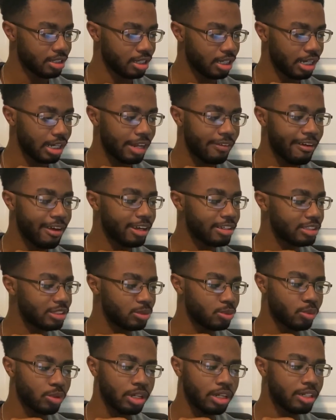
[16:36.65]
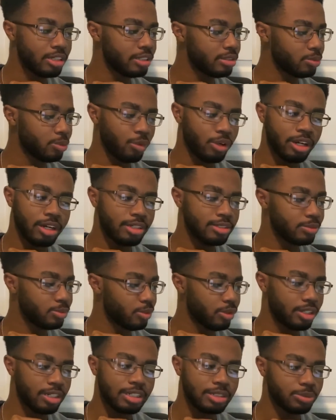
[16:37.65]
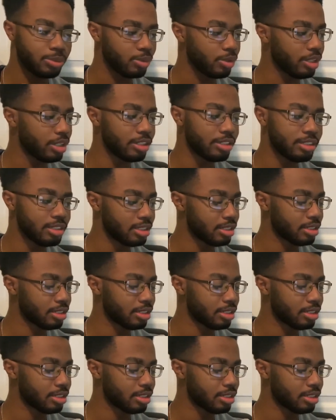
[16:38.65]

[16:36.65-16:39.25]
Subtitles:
if I could just run,